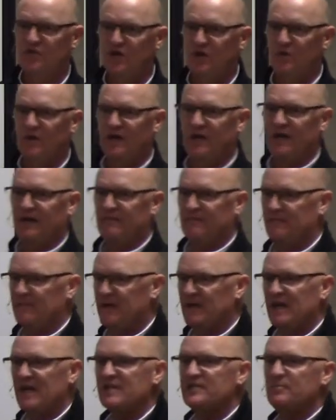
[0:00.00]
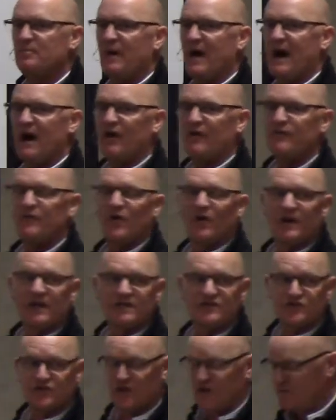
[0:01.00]
doing it. It's powerful and
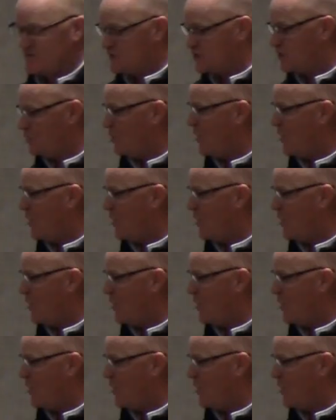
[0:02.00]
it serves you